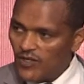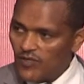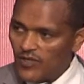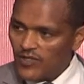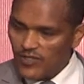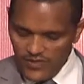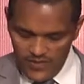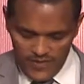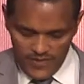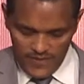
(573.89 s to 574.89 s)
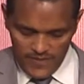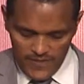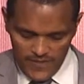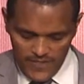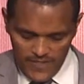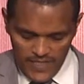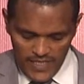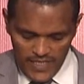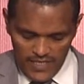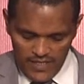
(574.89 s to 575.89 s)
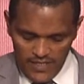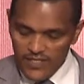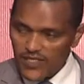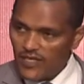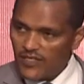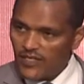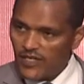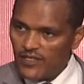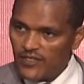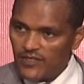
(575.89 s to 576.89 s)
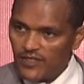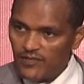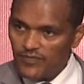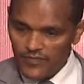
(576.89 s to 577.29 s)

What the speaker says: newborn care and the strengthening health system.